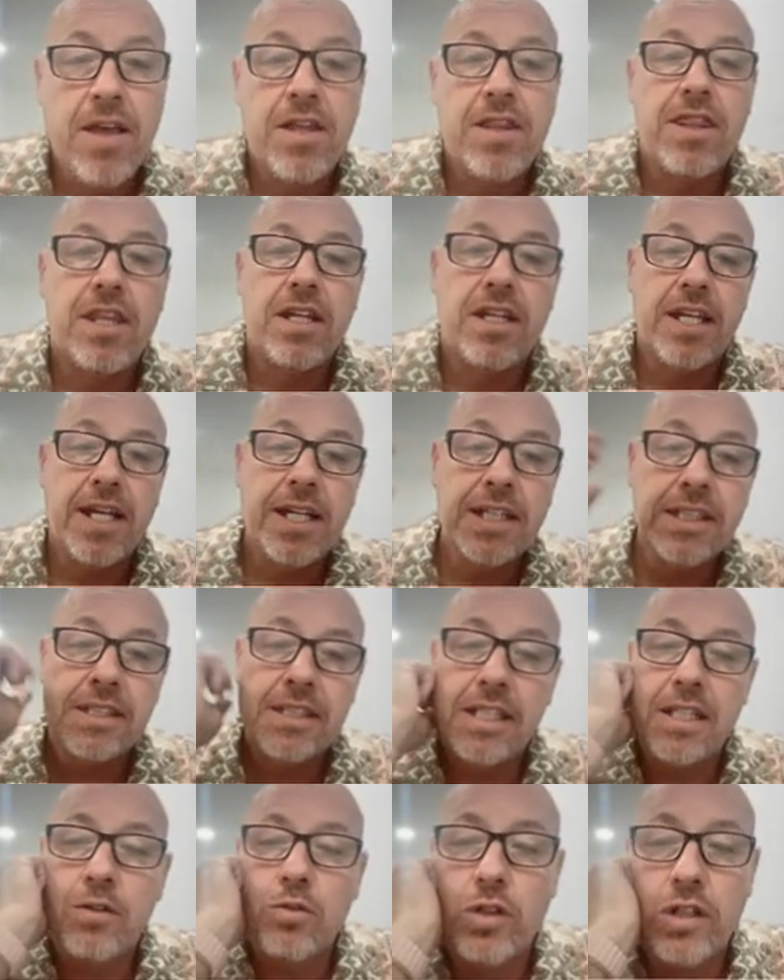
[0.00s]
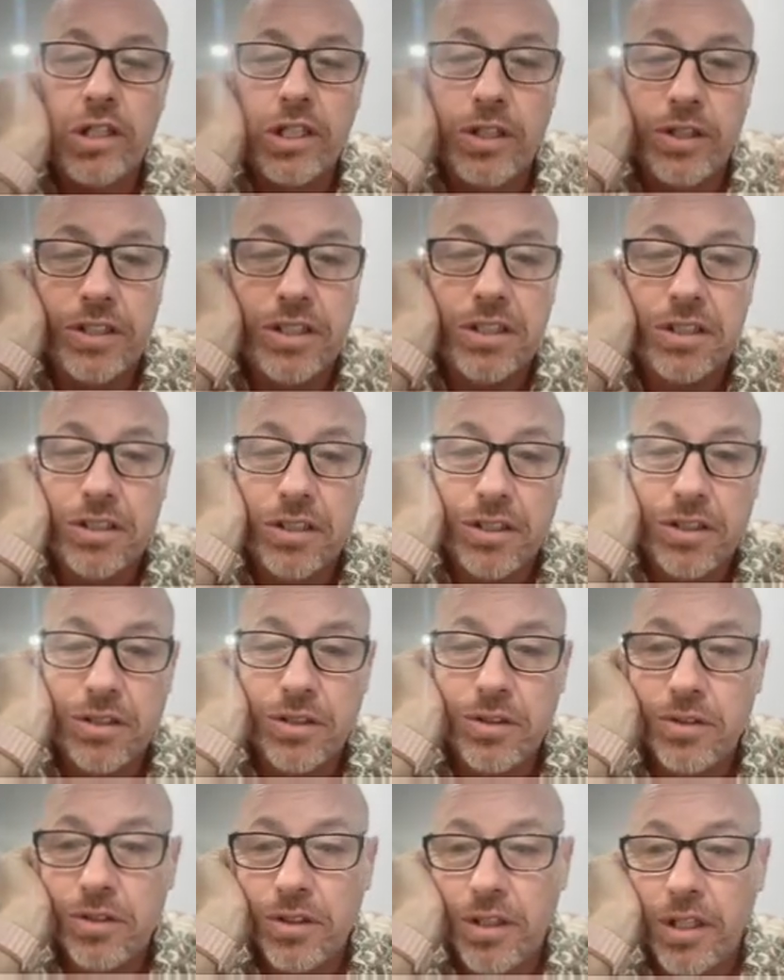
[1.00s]
The next thing we're going to
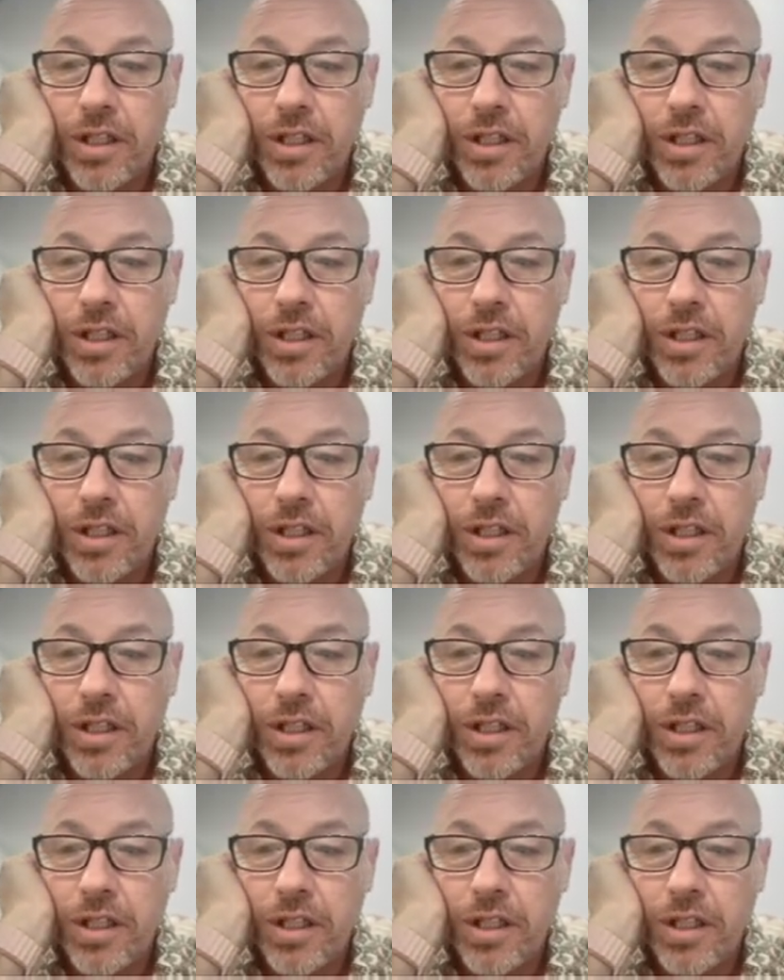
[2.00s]
do